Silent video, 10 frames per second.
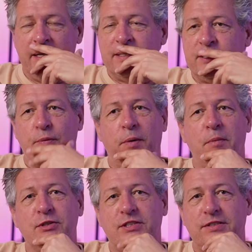So what
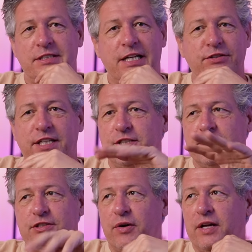most sales
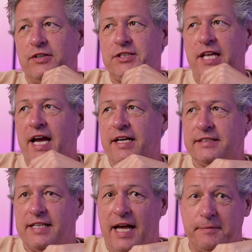agents don't understand
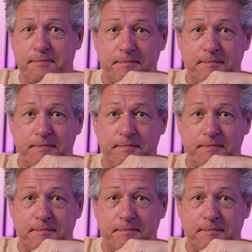is that